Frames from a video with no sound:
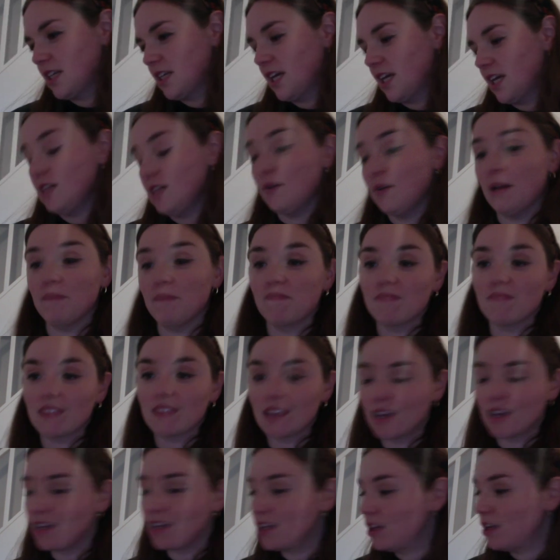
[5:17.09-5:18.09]
Anyway,
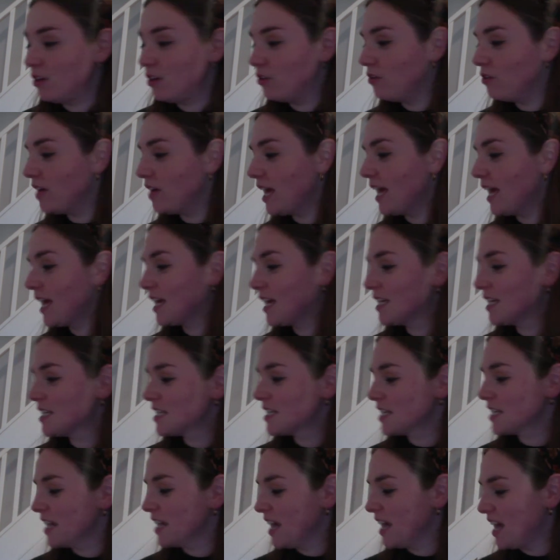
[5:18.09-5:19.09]
you
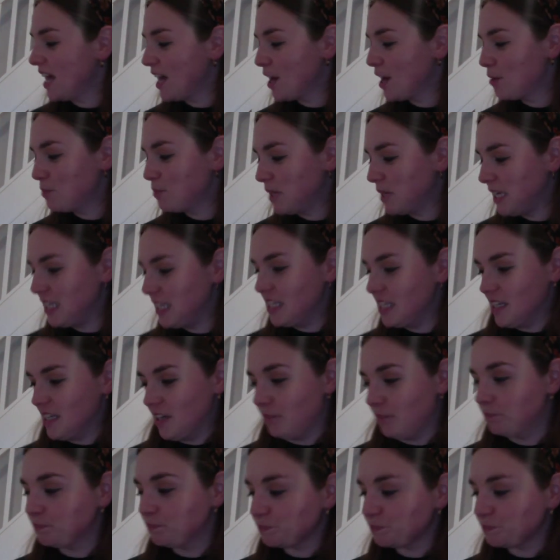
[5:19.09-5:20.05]
and Peter.